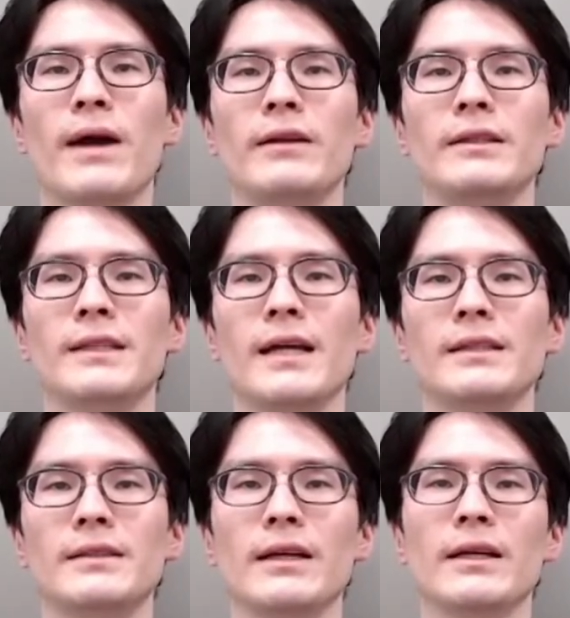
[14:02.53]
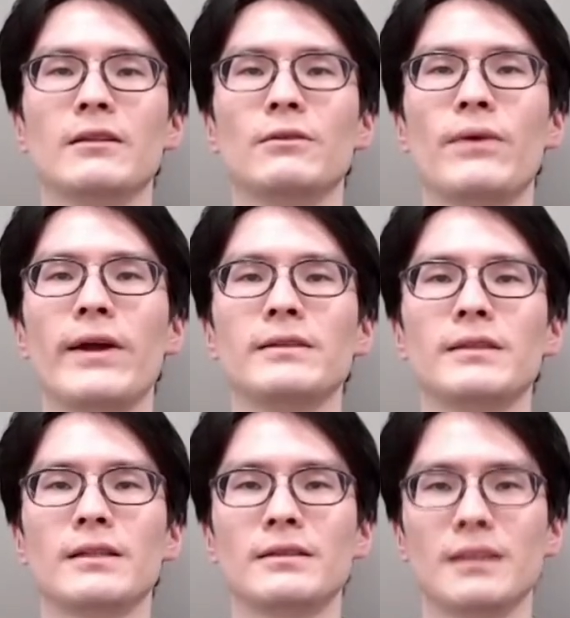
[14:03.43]
When
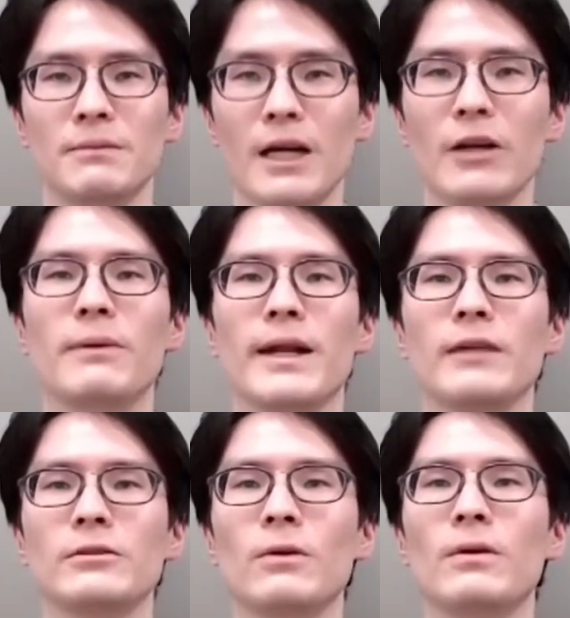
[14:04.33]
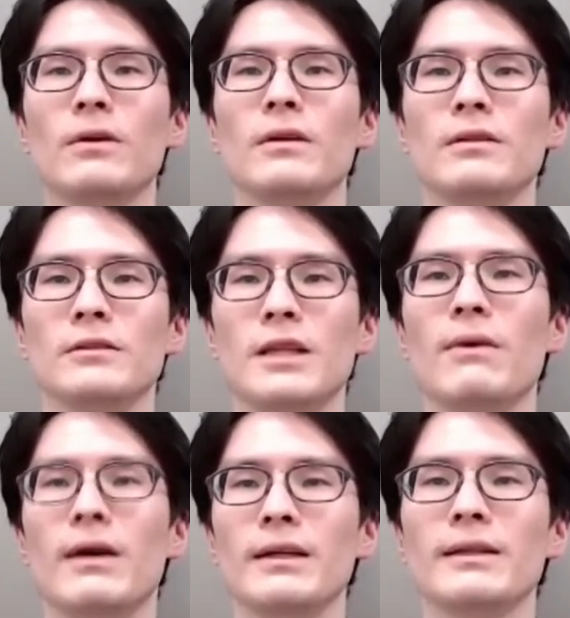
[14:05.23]
getFileChecksum is called for a file
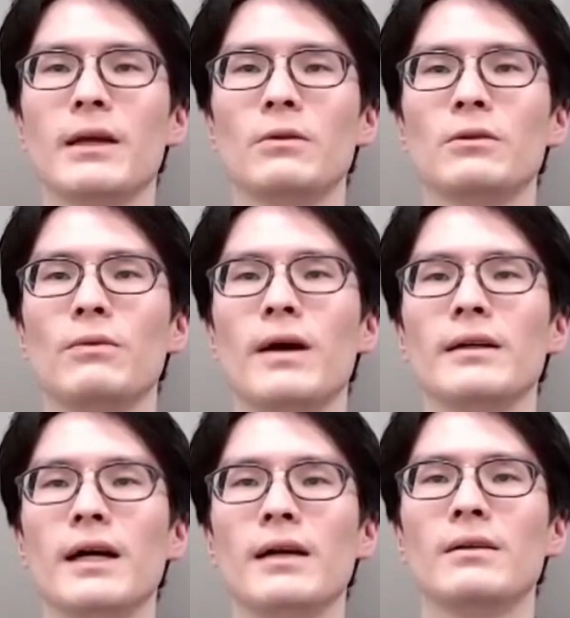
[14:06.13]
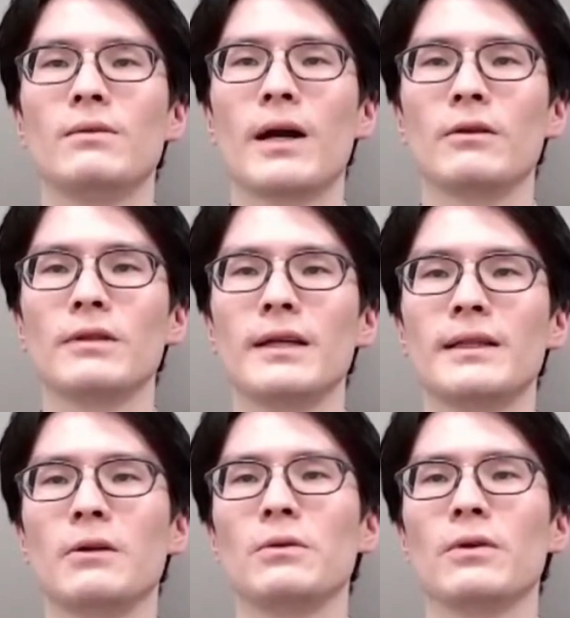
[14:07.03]
that has been erasure coded, the
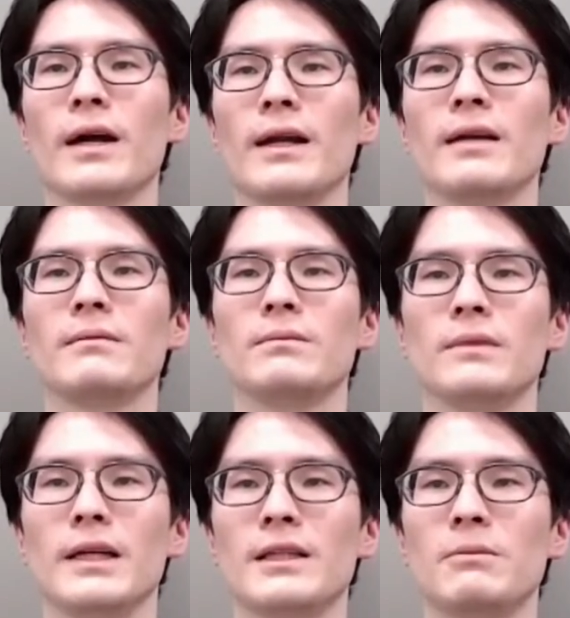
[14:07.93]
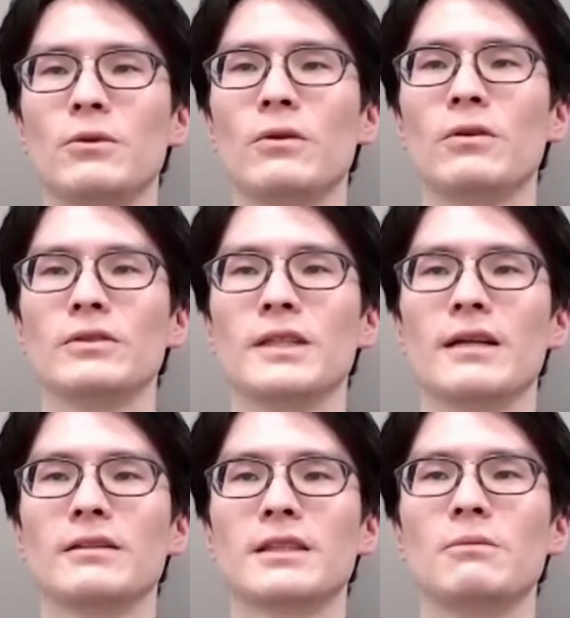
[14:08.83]
figure shows that data node
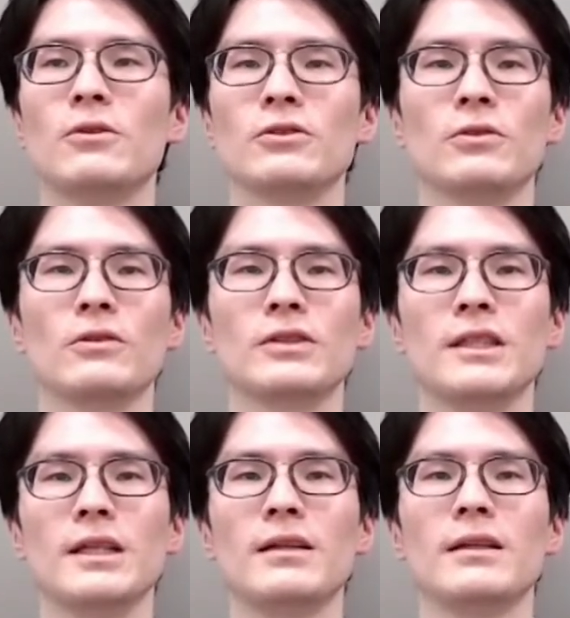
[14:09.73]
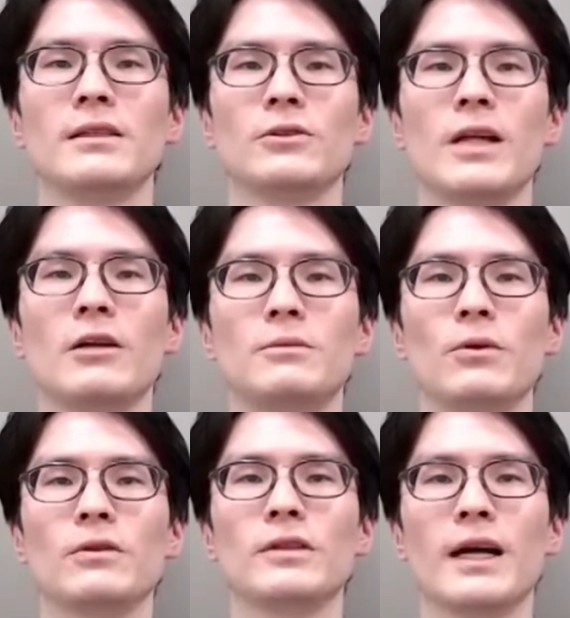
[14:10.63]
1 gets the checksum of the data
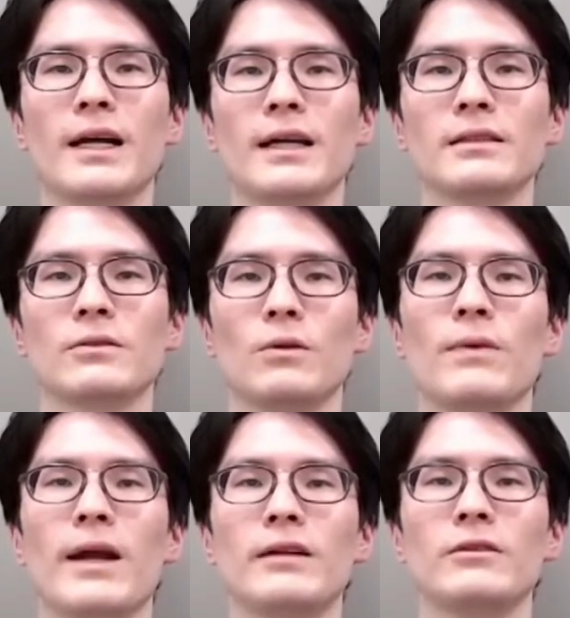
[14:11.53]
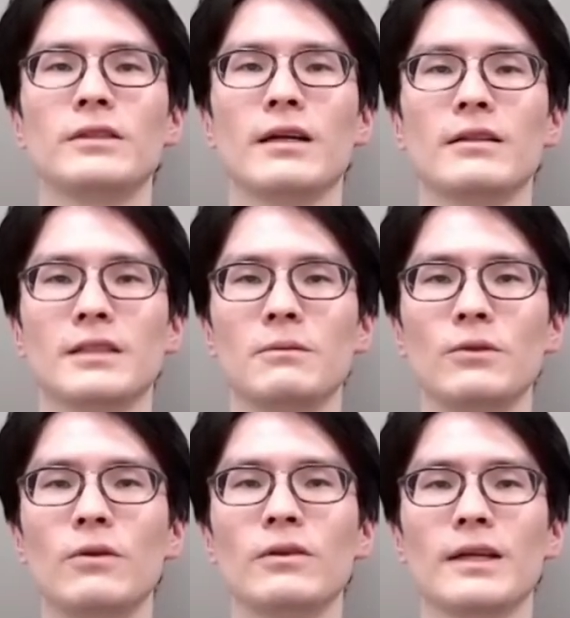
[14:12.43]
blocks from other data nodes
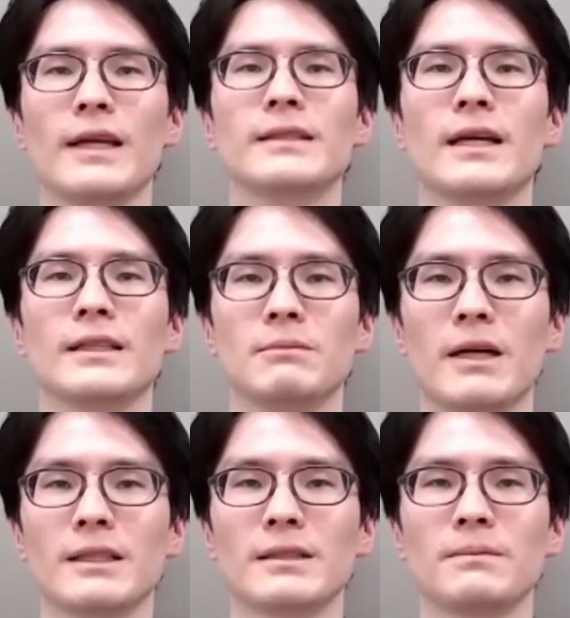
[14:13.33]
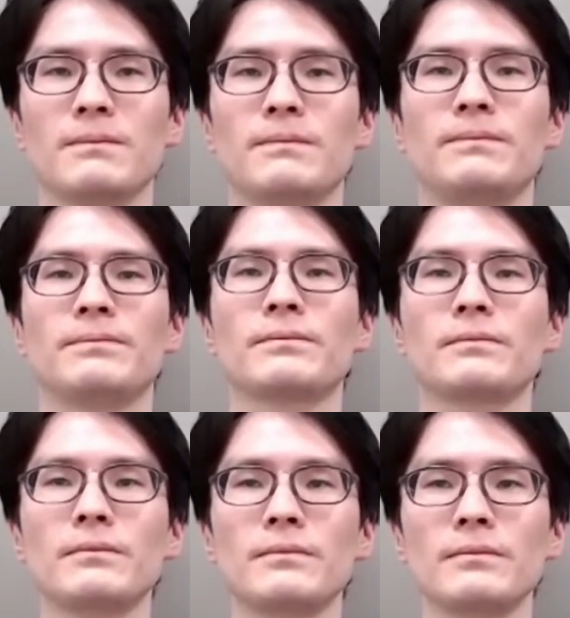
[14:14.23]
and calculate the checksum
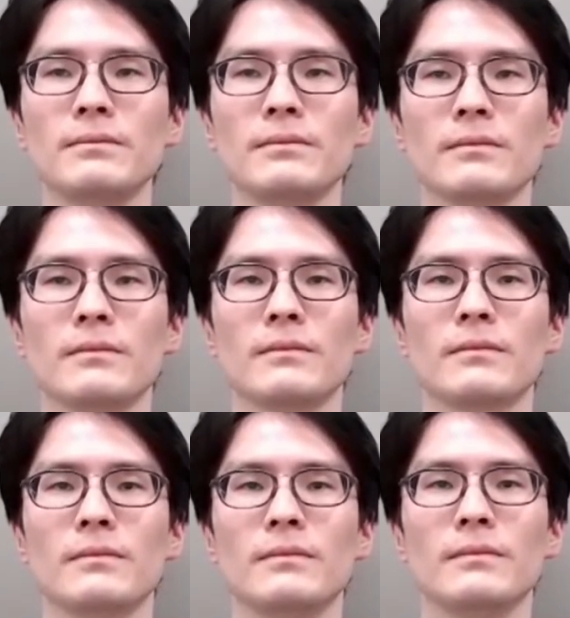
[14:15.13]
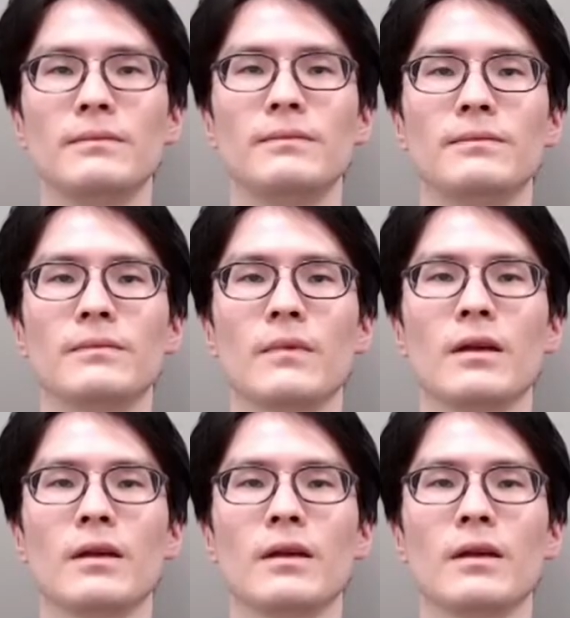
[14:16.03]
of the file from those blocks.